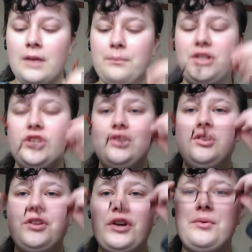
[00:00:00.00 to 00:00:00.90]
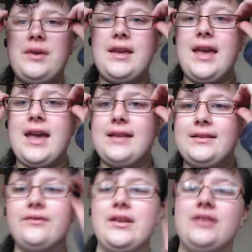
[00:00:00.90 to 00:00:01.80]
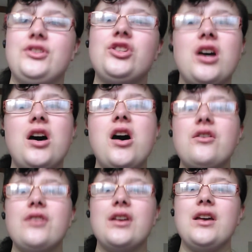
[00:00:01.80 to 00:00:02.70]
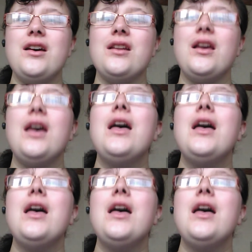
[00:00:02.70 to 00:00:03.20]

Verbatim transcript: But you know we had something so good.